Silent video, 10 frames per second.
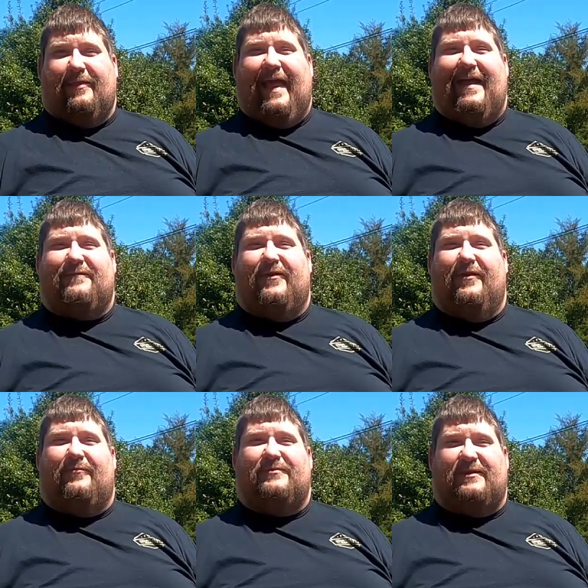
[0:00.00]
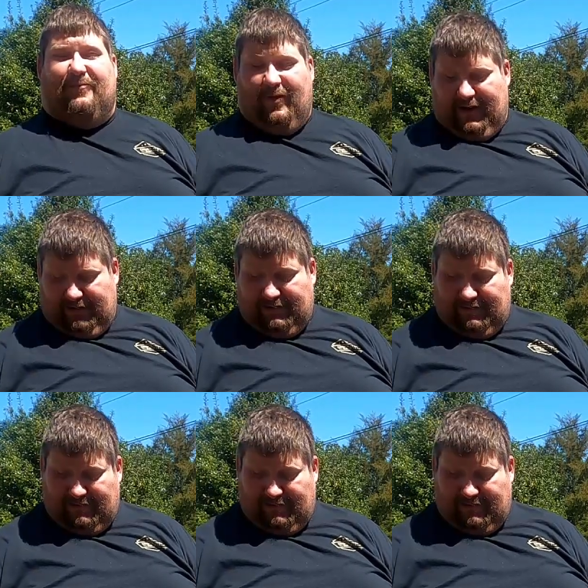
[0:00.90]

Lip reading: live cook with somebody.